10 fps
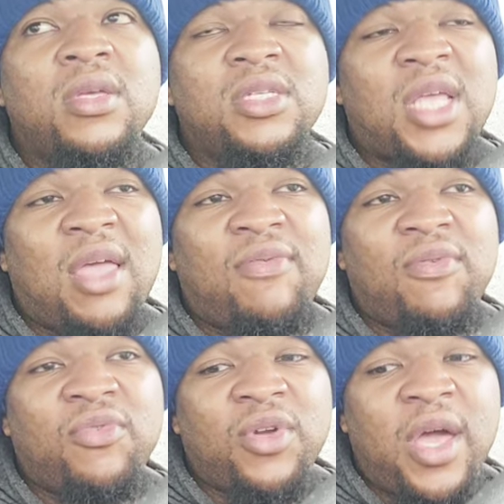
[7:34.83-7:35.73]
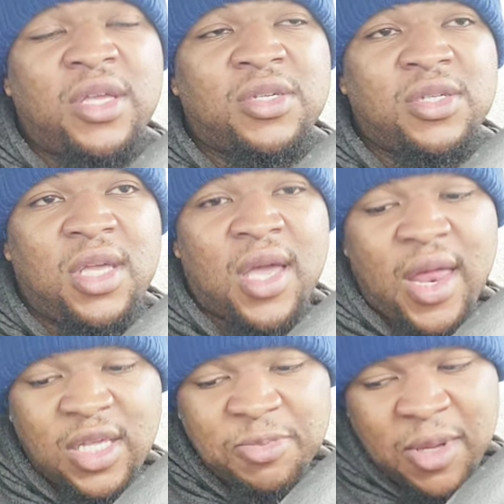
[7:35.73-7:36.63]
safe in free agency, how
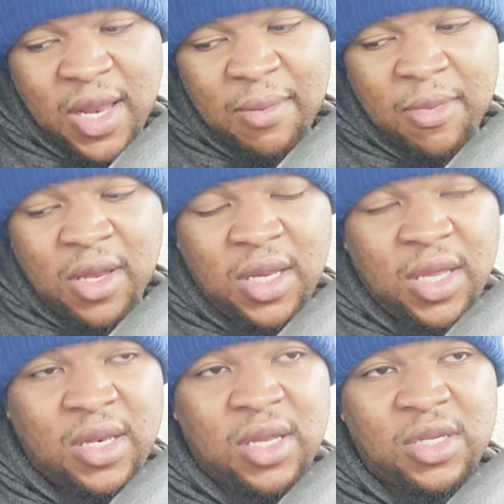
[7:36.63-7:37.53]
they spend their money and,